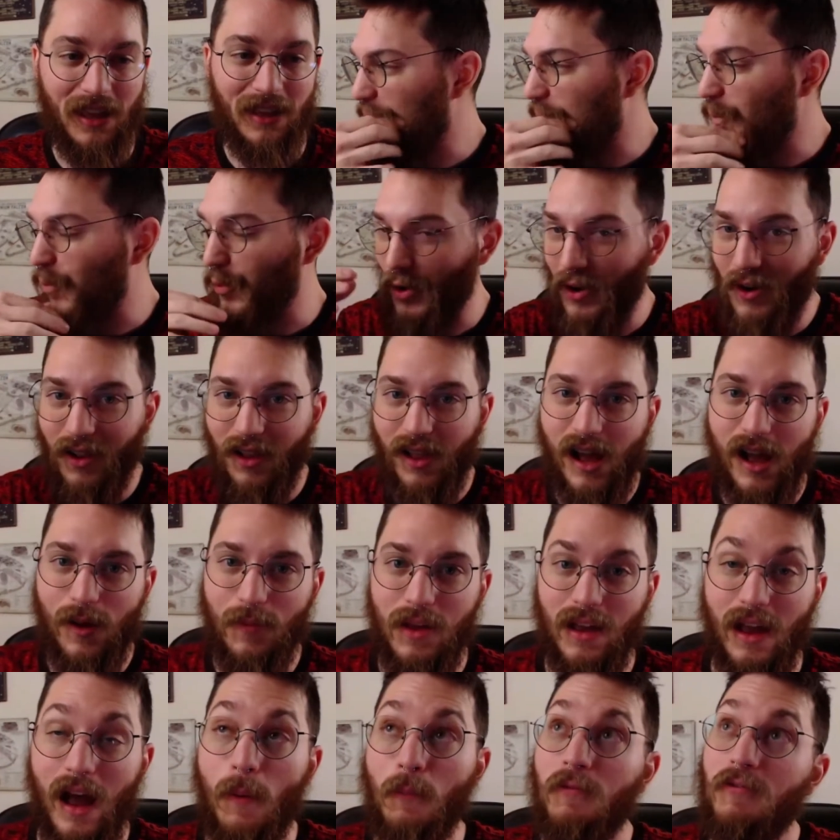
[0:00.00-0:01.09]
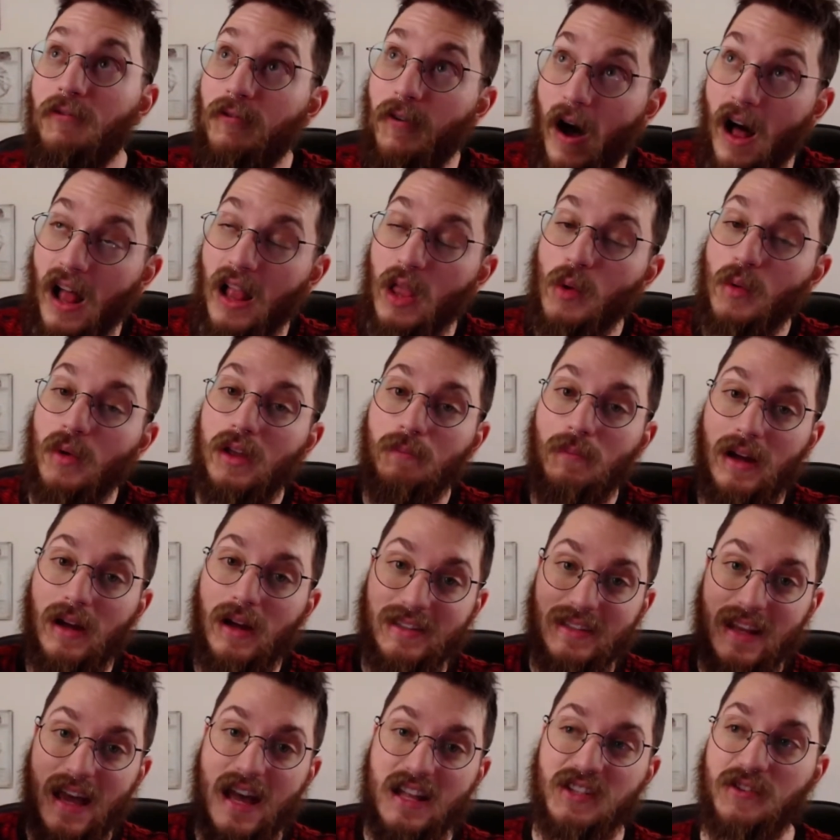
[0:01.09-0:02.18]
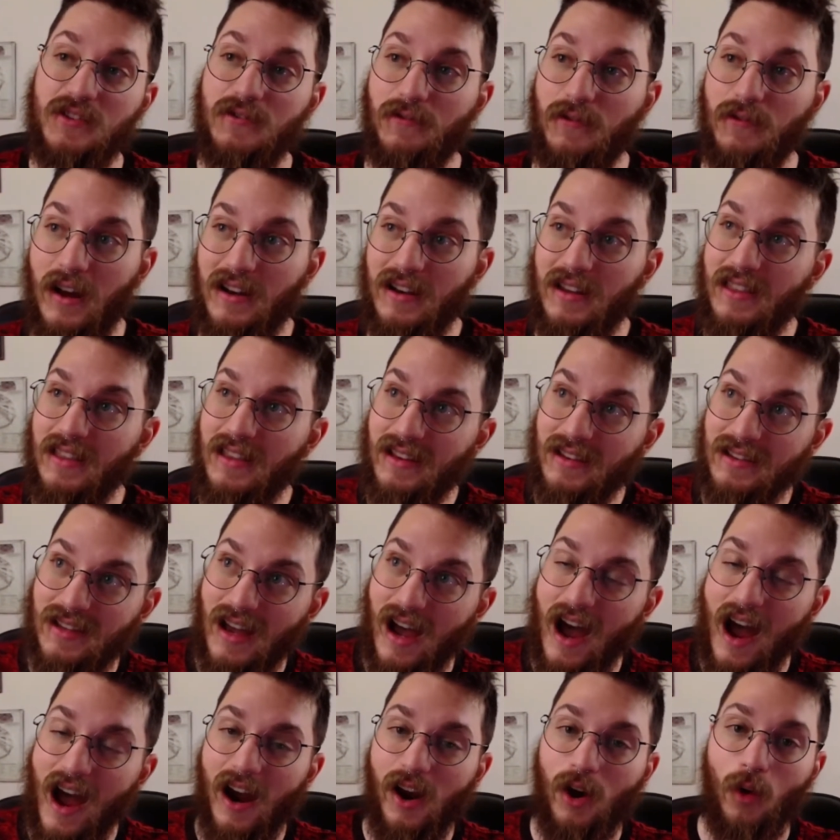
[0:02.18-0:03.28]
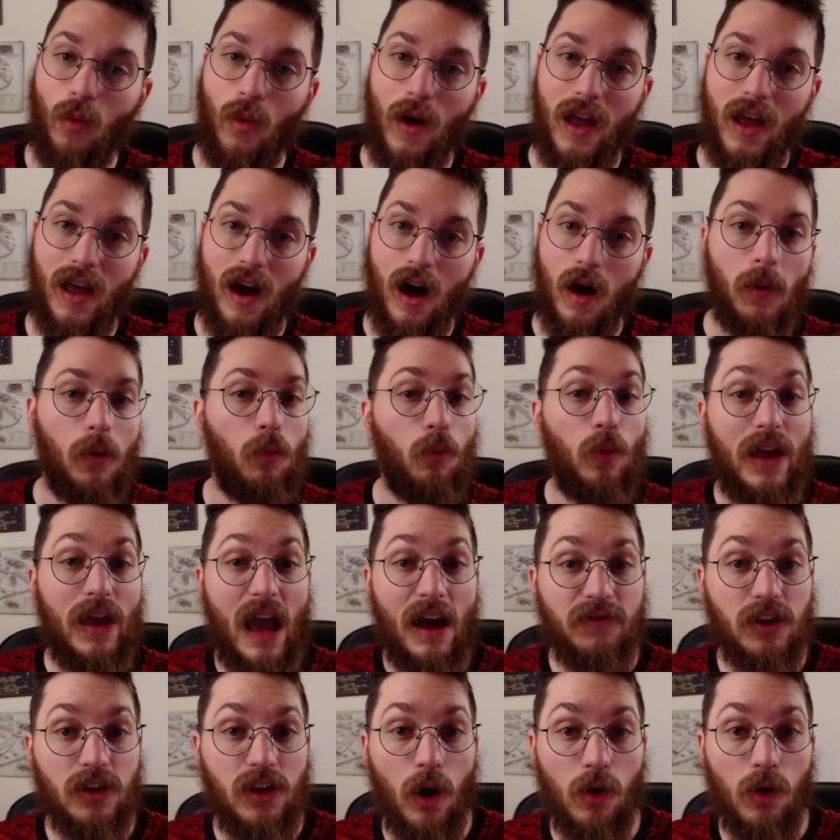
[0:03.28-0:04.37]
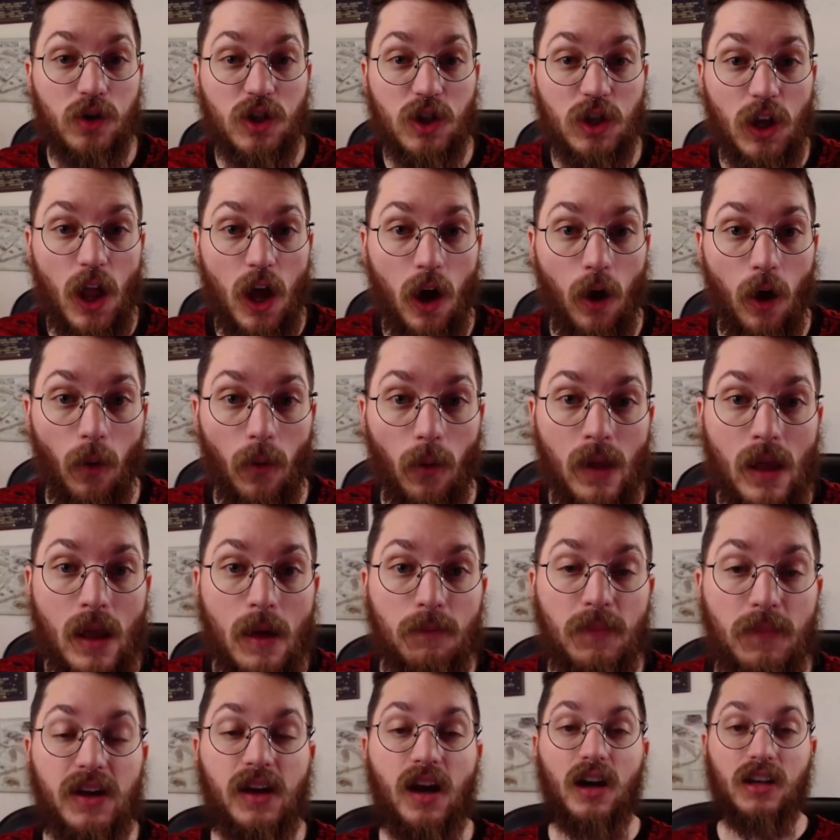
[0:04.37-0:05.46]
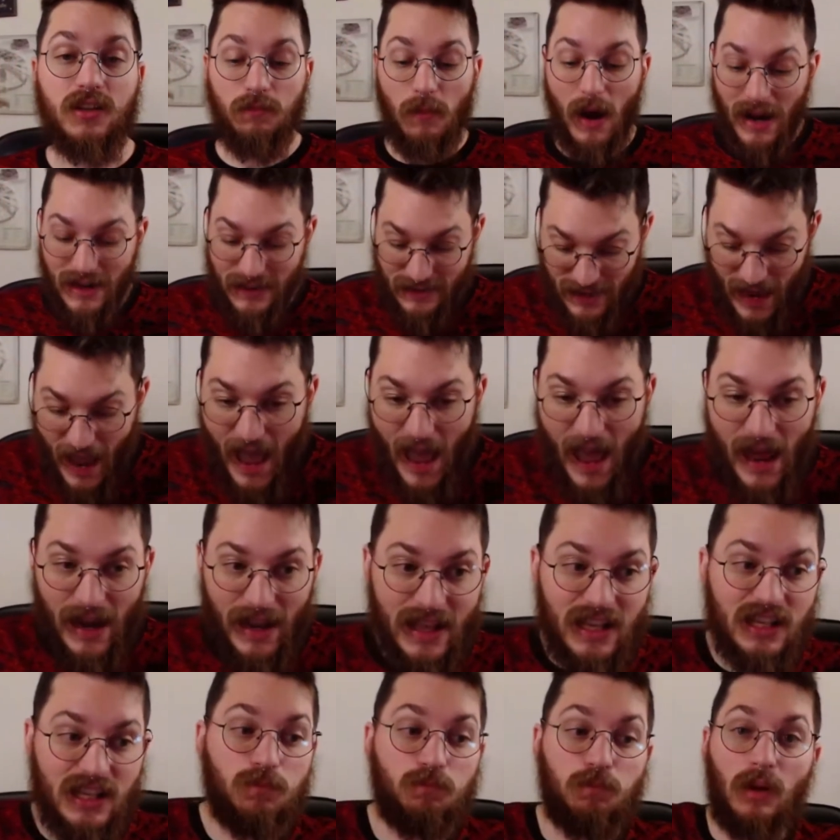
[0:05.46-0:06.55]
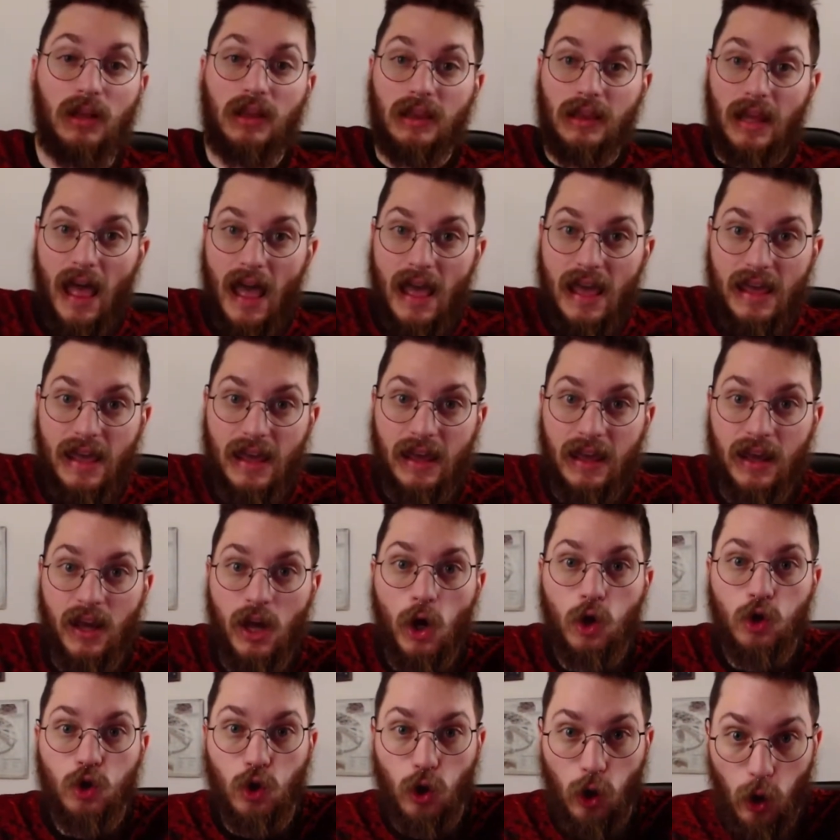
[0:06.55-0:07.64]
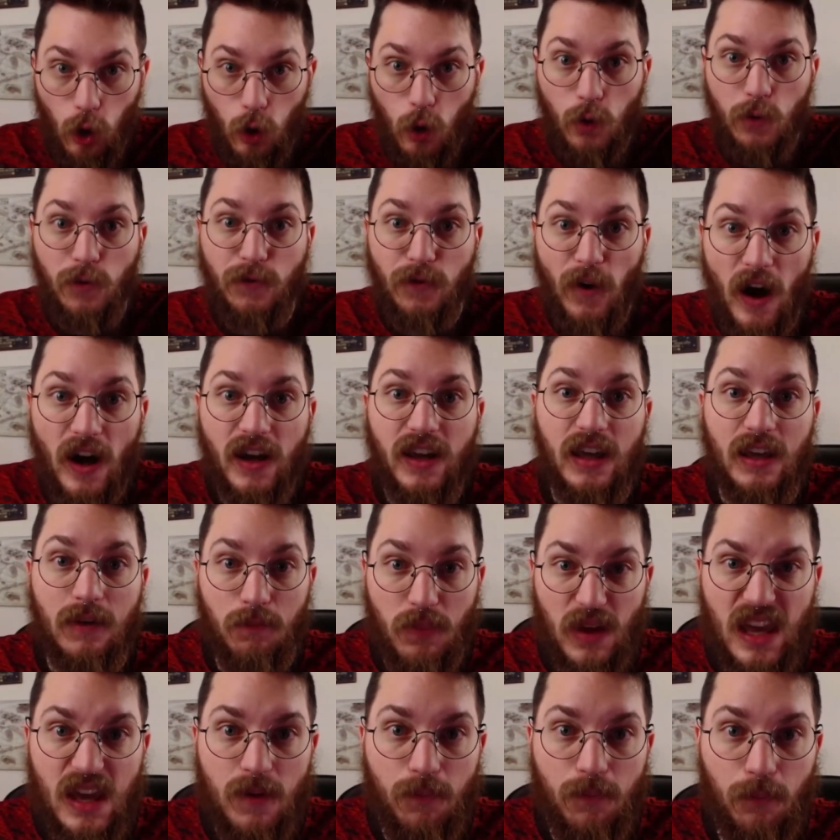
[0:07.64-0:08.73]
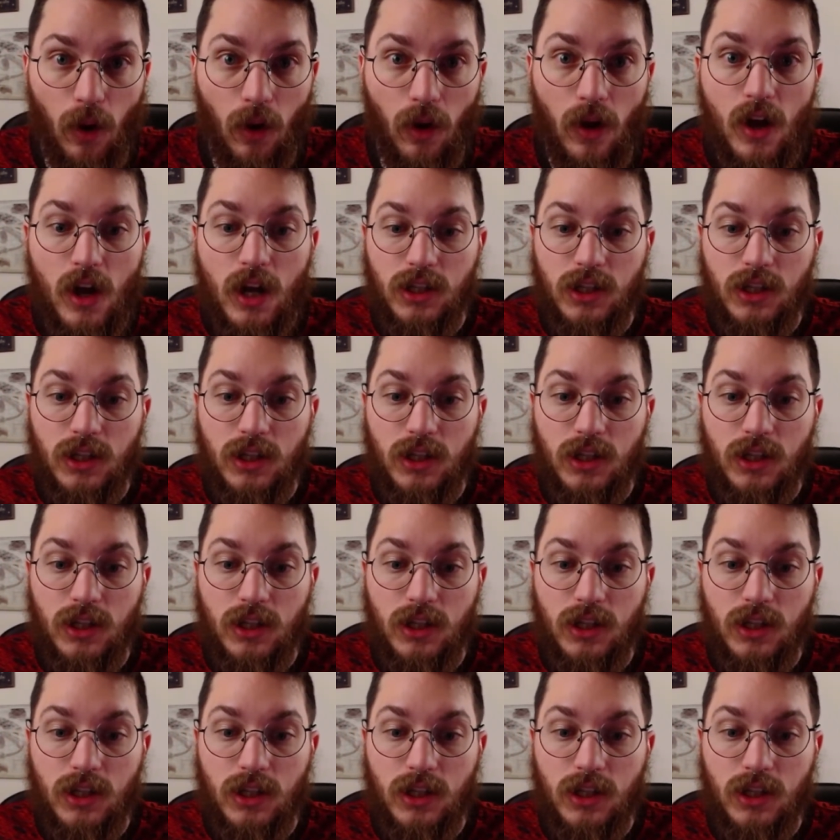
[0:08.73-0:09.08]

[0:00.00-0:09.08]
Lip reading: We're climbing. I'm following my dad's friend the entire way up, and we have to go slow because my dad is belaying two fucking people.